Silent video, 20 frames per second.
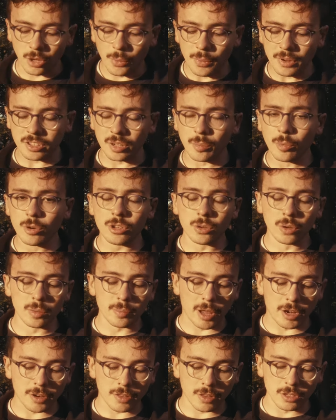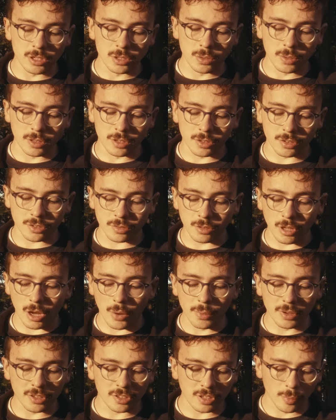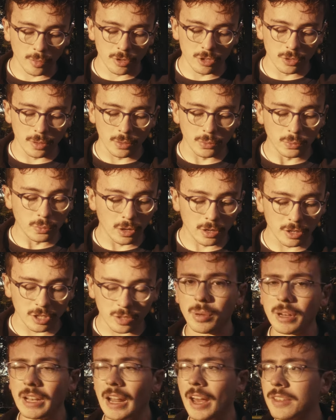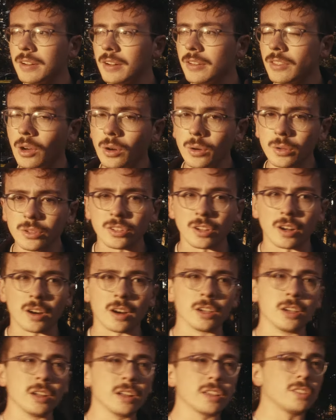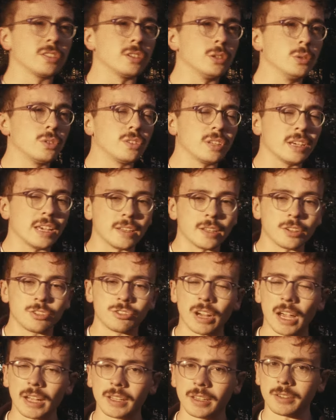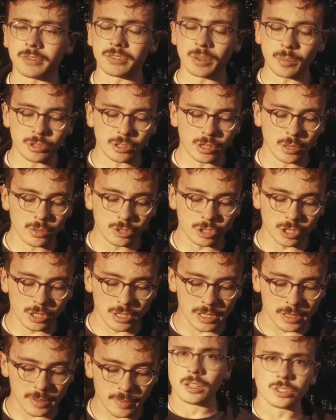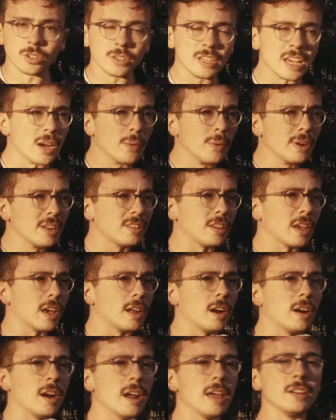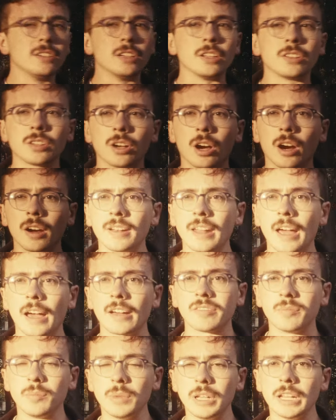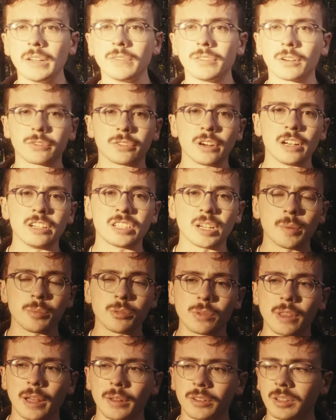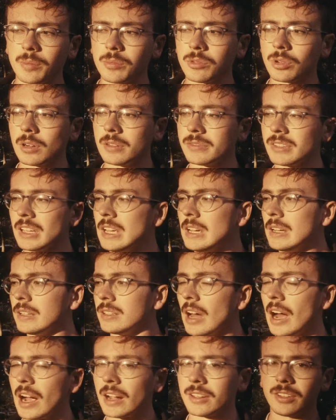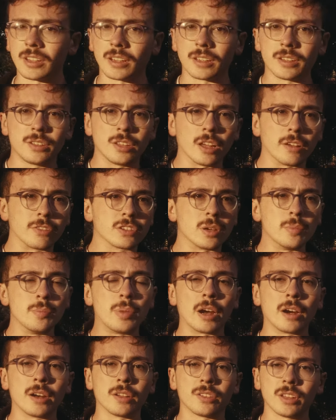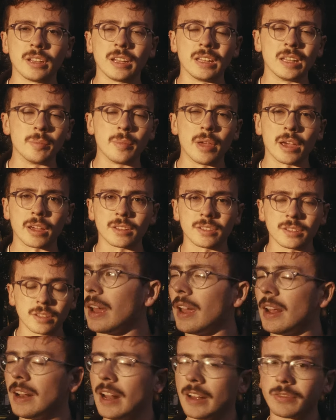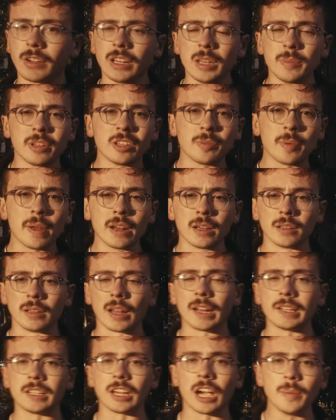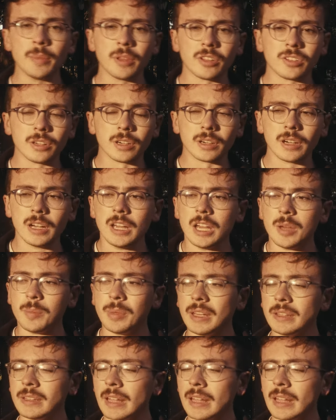always someone doing better than you, and there's always someone doing worse. But neither of those are a good excuse to get distracted from your own journey. So yeah, I want to say at our age, it's hard to have meaningful friendships without some sort of toxic self-comparison in the mix. And I've really been spending a lot of time this year being